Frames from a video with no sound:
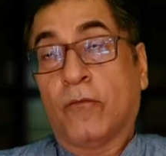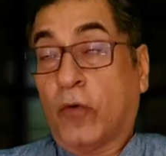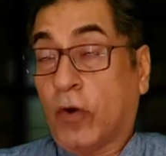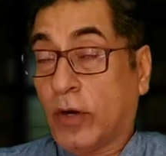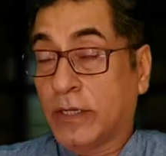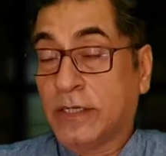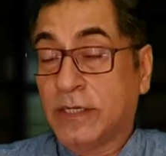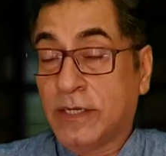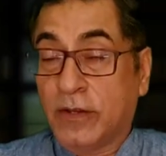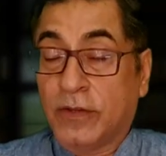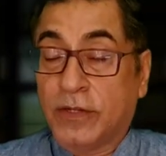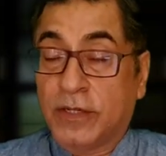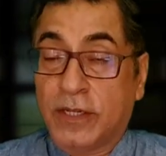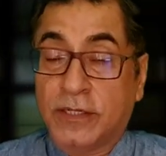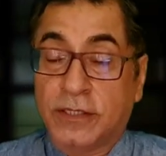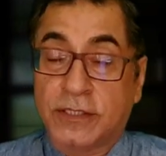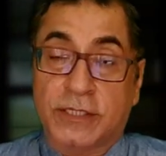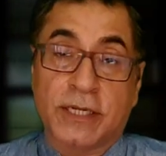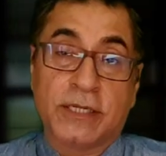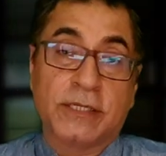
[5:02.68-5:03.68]
For
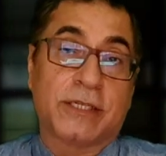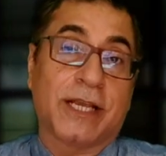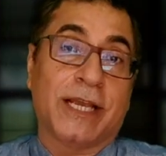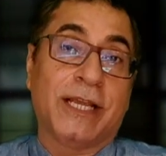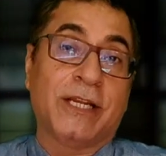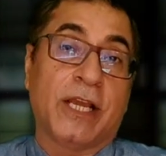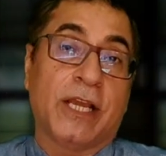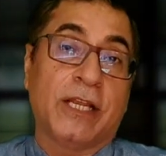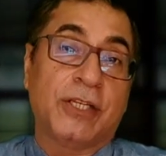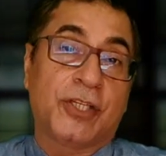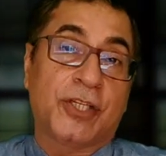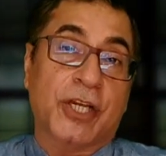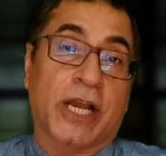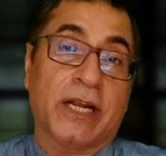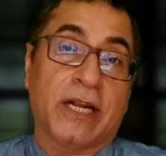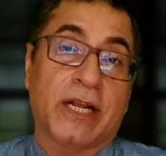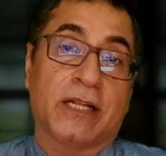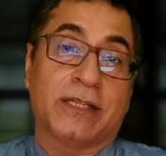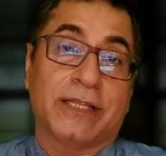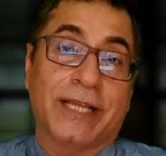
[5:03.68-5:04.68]
instance, in
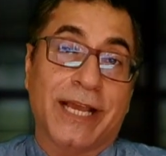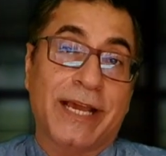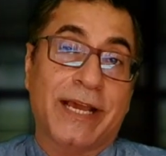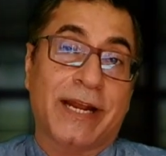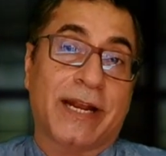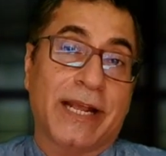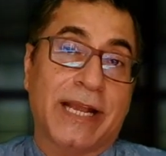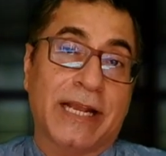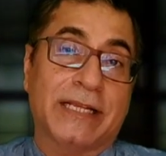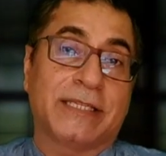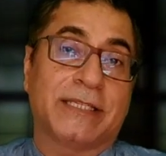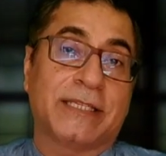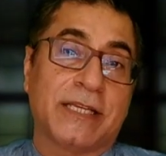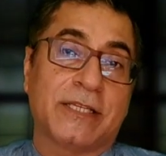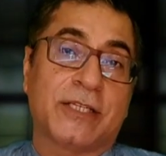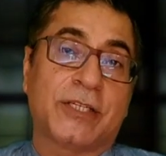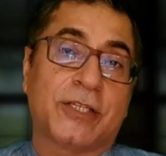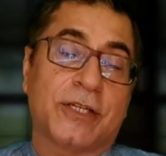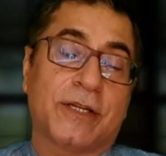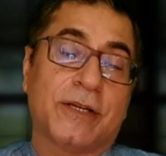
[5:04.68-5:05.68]
China, there
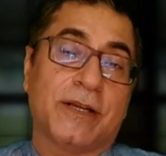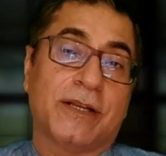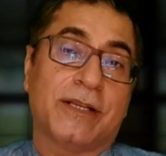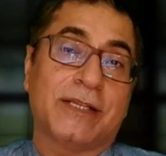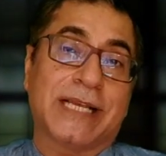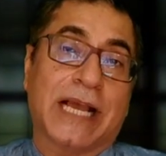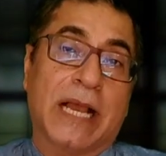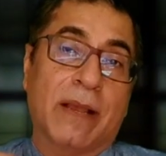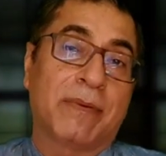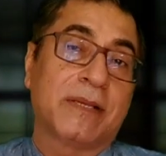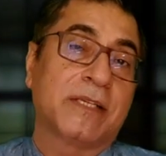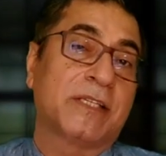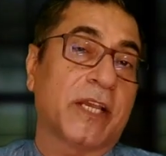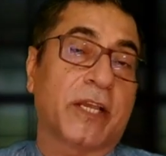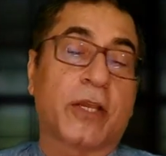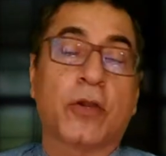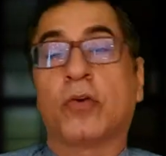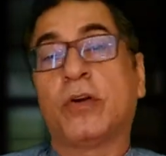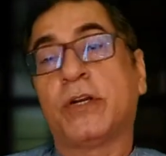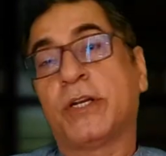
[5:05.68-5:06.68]
exist
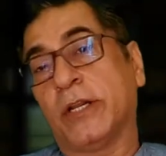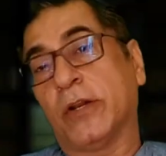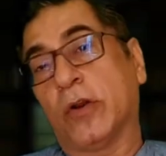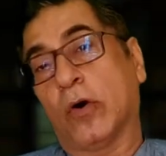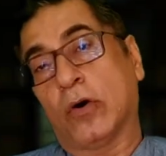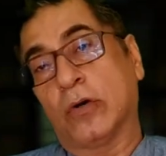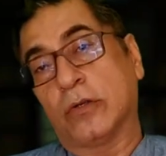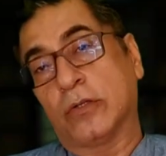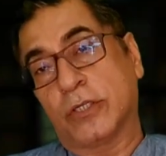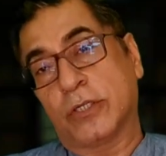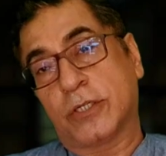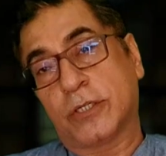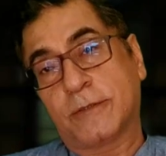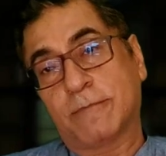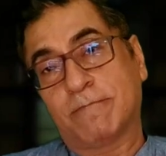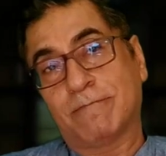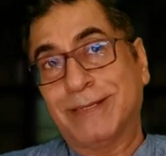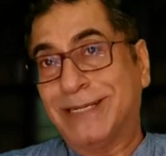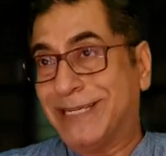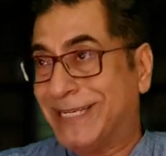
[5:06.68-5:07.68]
cybersecurity
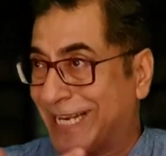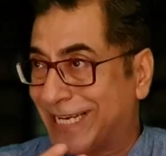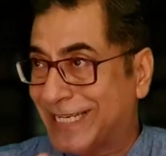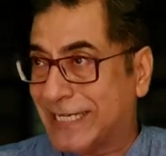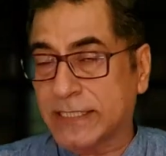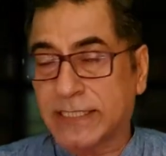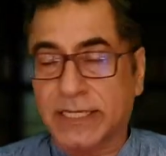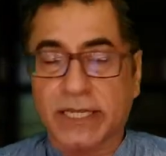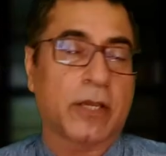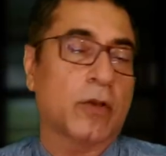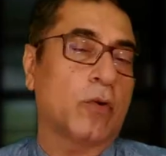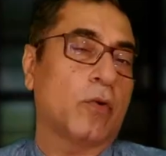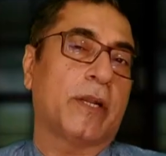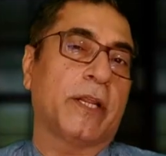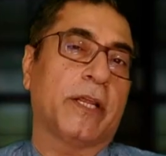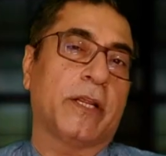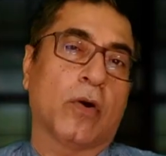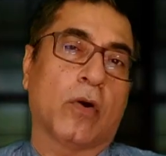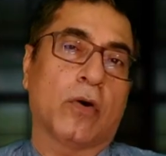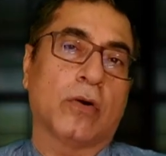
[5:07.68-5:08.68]
laws, data
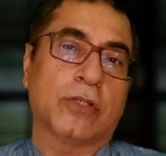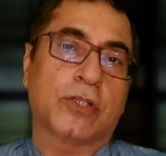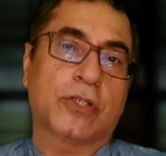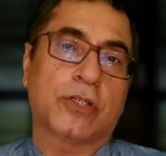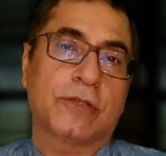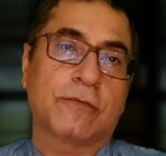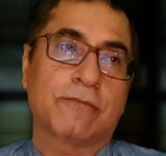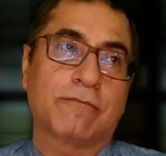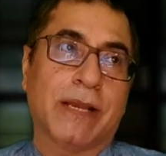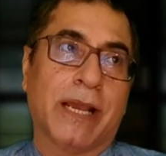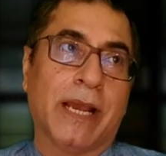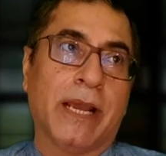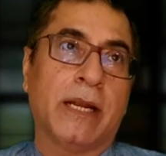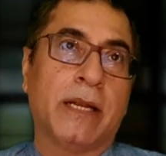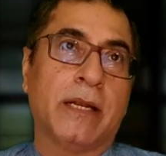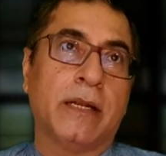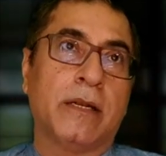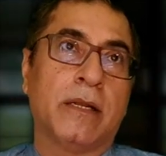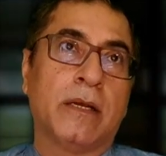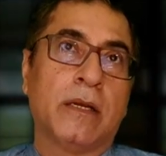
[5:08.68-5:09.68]
security laws,
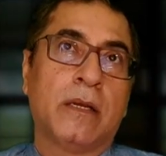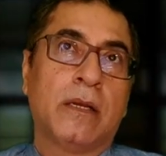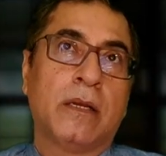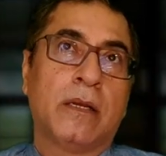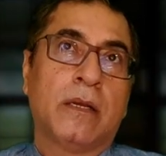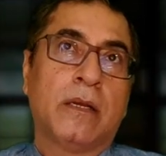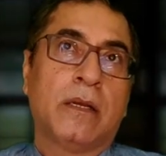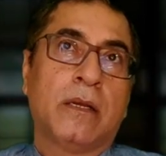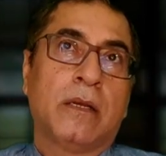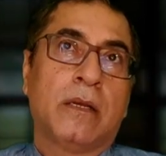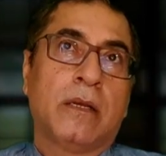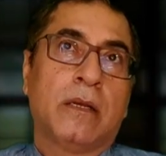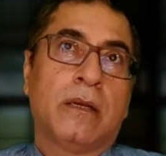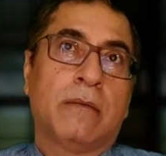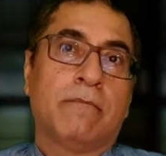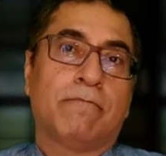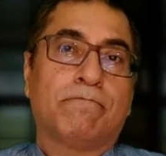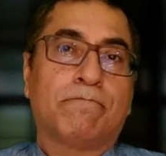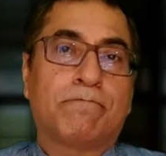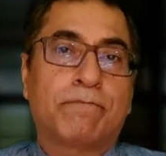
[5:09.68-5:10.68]
and
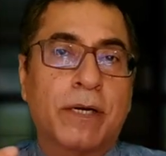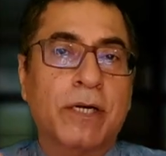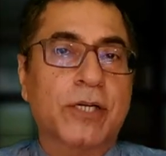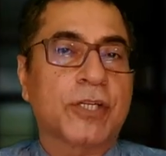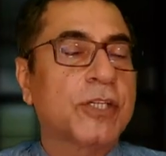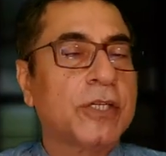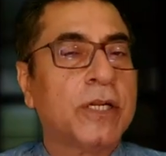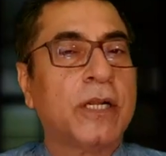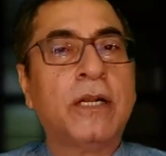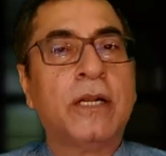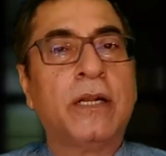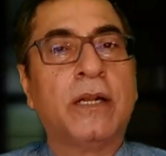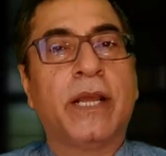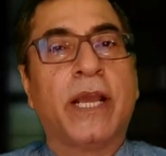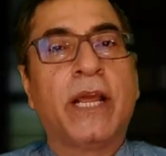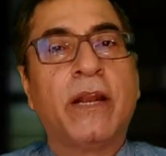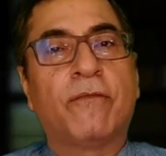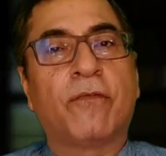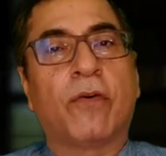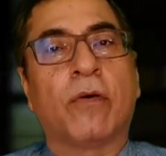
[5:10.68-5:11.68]
personal
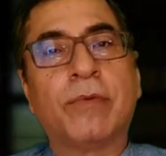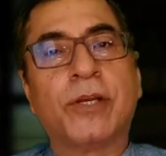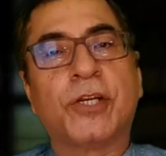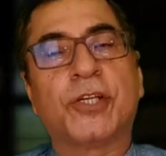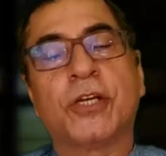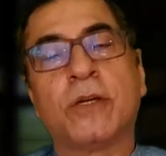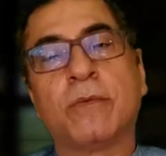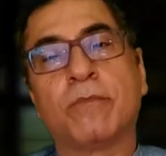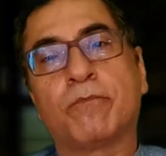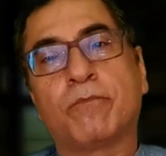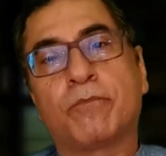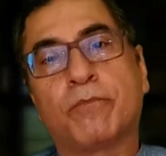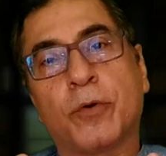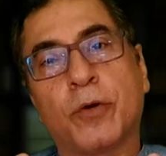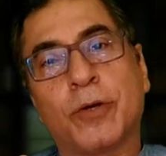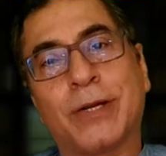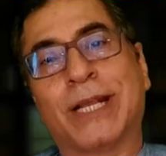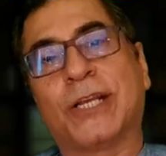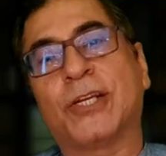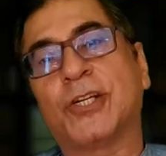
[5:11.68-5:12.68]
information
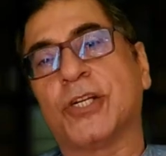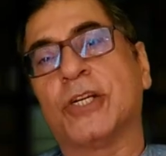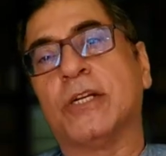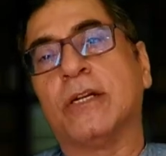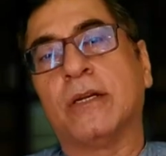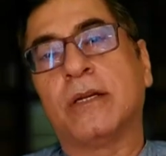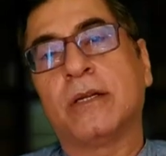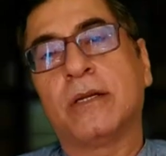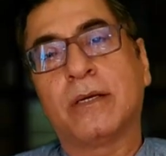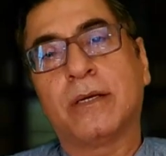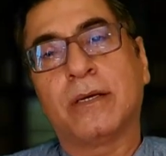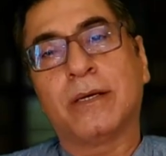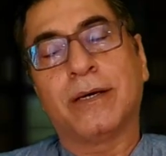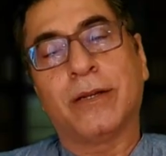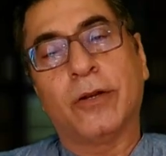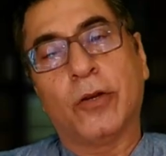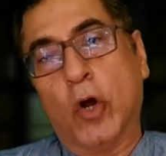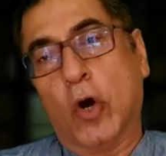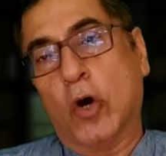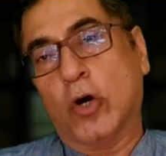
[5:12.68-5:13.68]
protection
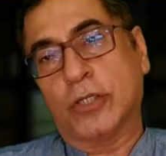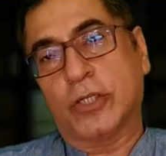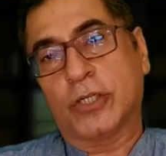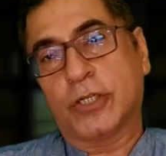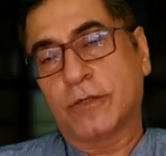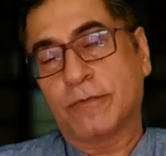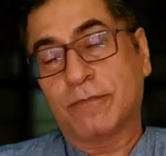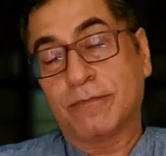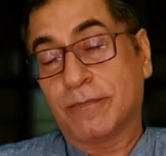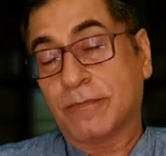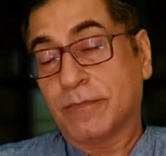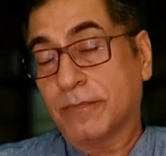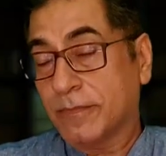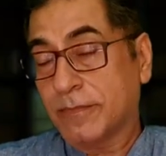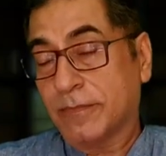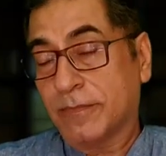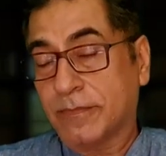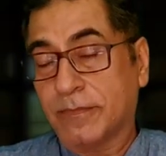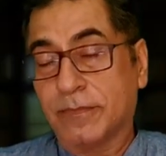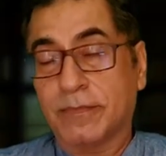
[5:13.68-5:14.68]
laws
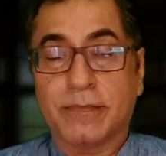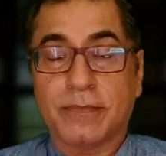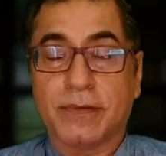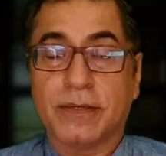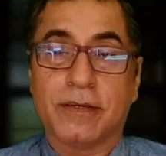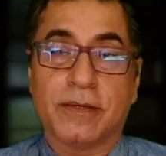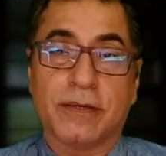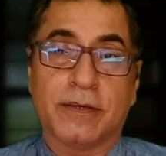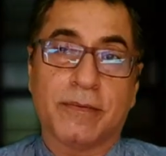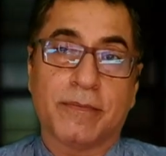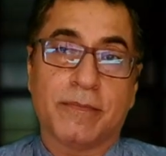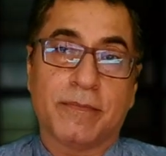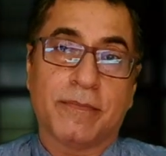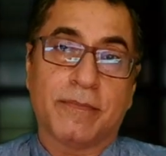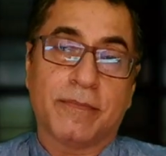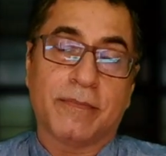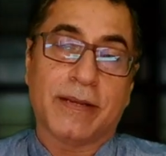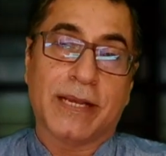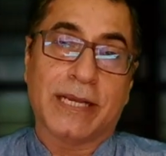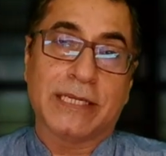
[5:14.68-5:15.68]

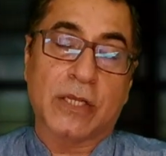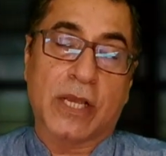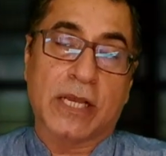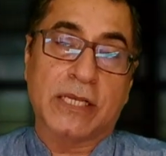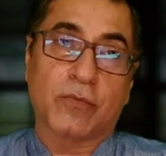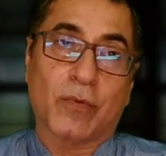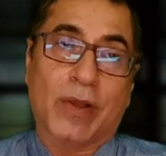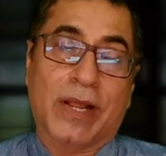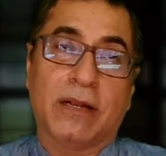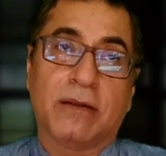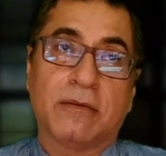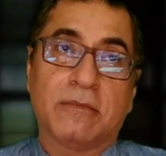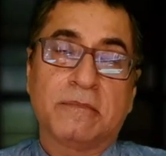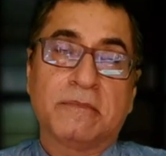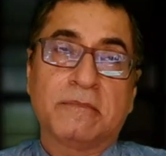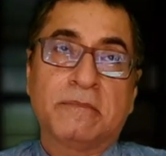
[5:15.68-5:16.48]
as well.